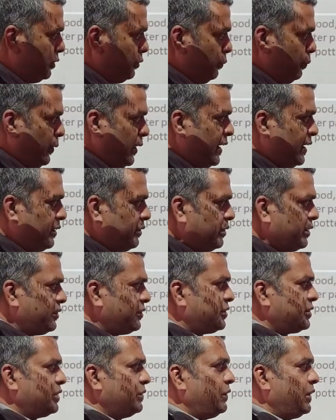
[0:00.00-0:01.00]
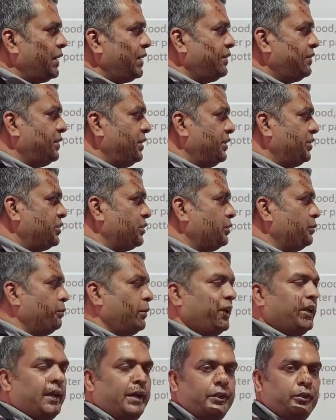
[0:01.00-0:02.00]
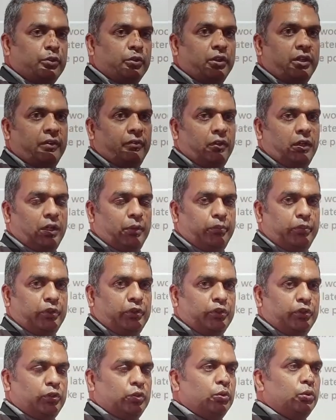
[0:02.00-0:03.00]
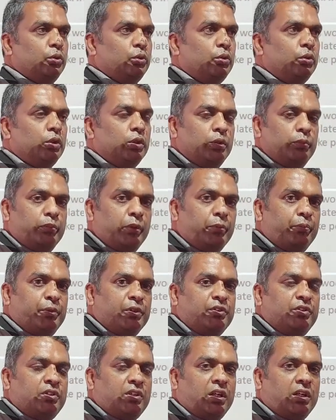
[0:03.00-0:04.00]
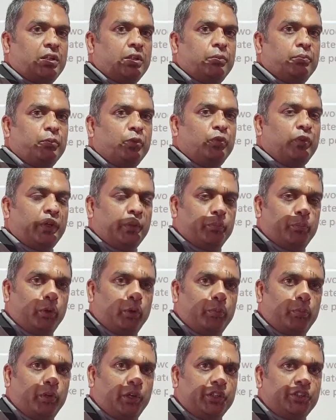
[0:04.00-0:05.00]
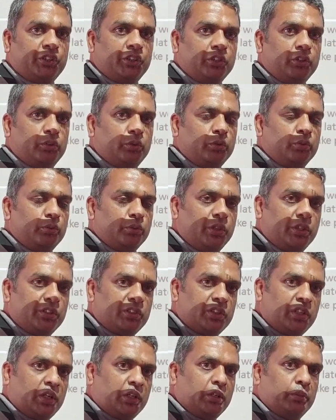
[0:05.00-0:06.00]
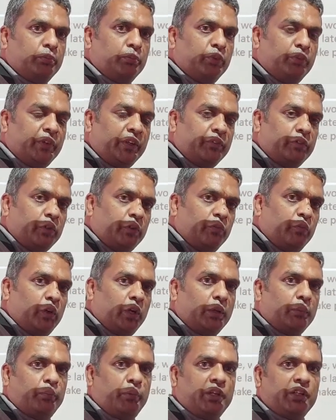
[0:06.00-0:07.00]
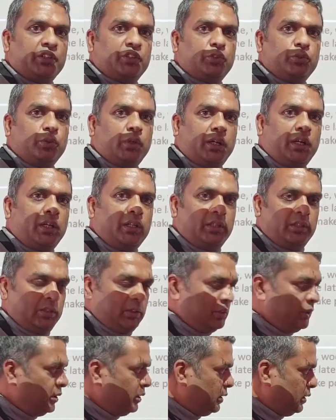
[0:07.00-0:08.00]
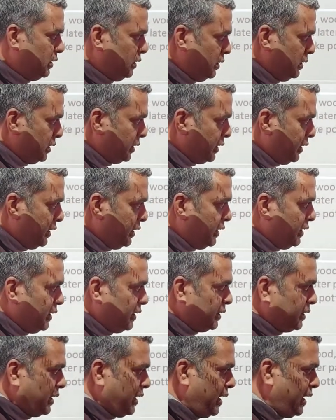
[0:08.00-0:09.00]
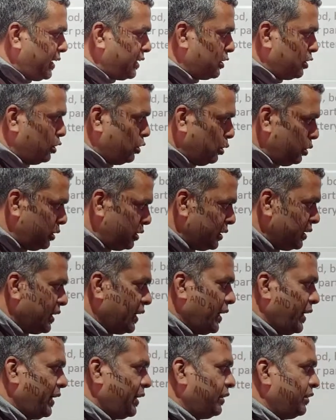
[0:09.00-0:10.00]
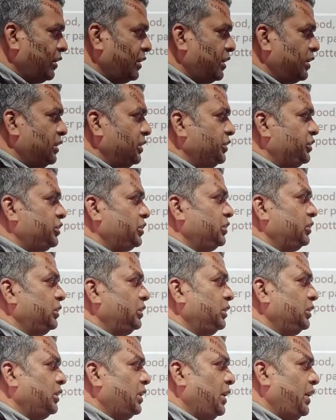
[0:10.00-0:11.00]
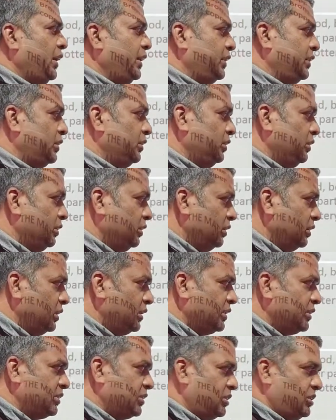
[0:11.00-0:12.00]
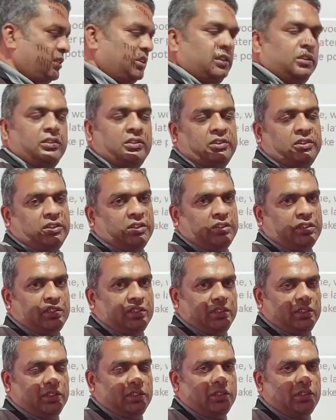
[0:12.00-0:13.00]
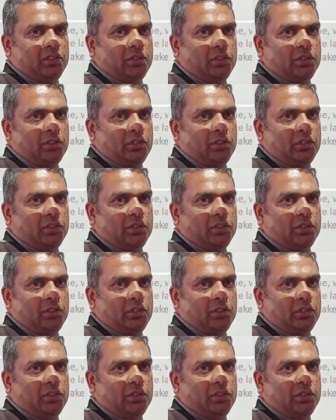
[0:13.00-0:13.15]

Various civilizations began to develop. So, people started moving, population grew, they started moving from one place to another. Okay? They had good agriculture and the earliest cities.